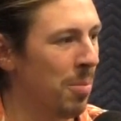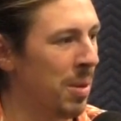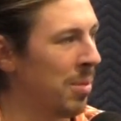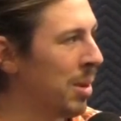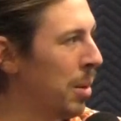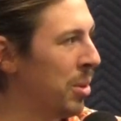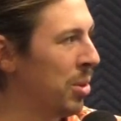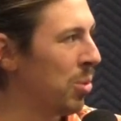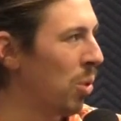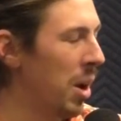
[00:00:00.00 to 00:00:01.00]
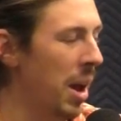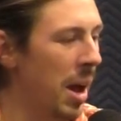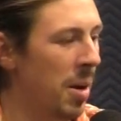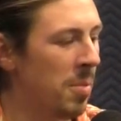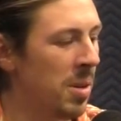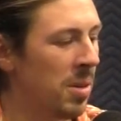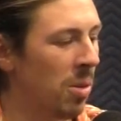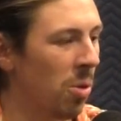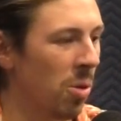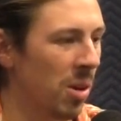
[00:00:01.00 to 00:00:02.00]
BMW 1M
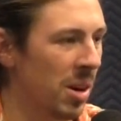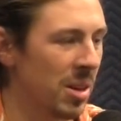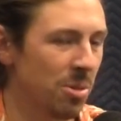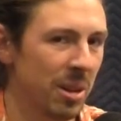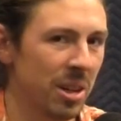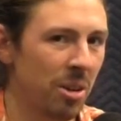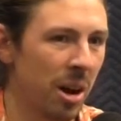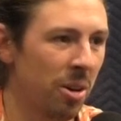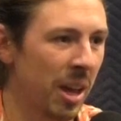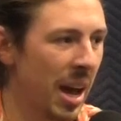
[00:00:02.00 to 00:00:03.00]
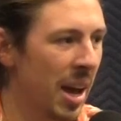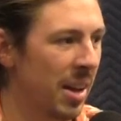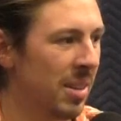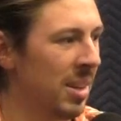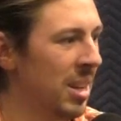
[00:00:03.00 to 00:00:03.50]
or a Durango Hellcat,